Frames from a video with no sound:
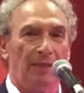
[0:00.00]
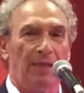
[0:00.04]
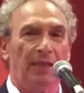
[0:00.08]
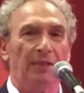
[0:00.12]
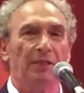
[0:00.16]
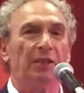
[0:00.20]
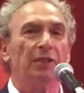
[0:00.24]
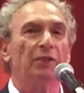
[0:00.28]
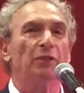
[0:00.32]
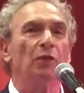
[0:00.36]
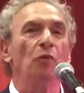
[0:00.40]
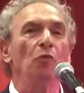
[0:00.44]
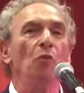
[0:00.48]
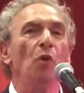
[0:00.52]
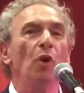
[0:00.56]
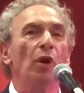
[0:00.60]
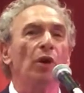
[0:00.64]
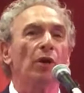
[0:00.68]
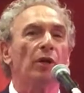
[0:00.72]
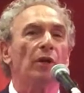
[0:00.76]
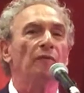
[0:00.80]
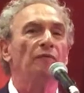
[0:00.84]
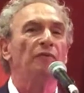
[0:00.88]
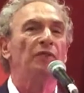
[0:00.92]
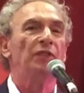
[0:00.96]
This is a
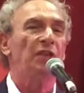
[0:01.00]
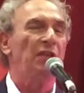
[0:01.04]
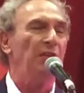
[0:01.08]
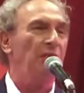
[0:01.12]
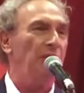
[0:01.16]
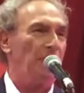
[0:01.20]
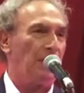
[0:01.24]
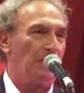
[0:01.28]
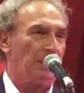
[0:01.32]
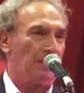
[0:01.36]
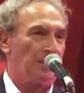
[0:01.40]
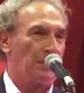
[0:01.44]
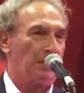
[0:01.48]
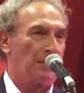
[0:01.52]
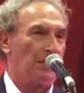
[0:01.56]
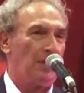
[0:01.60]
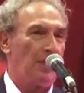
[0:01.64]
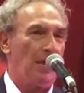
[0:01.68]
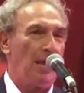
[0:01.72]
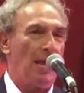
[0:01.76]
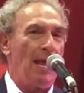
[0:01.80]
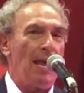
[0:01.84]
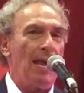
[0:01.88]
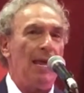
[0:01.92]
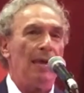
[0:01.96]
work of genius.
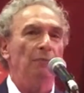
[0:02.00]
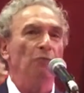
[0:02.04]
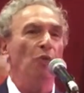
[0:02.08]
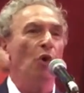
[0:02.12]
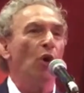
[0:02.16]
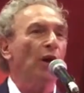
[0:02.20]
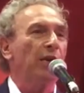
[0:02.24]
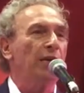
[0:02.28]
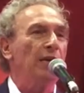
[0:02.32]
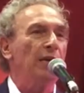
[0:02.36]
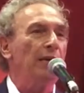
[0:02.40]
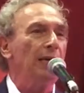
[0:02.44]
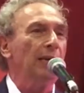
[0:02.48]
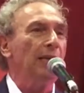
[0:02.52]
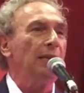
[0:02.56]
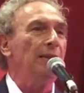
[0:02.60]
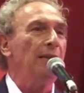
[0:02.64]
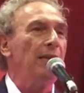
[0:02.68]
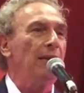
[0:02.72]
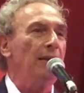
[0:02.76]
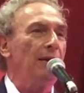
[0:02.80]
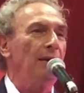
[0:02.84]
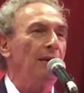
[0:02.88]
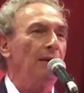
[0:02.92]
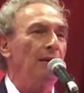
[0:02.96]
Walking in
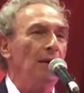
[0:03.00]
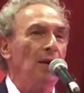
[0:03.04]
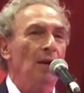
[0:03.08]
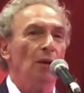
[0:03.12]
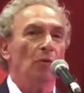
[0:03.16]
there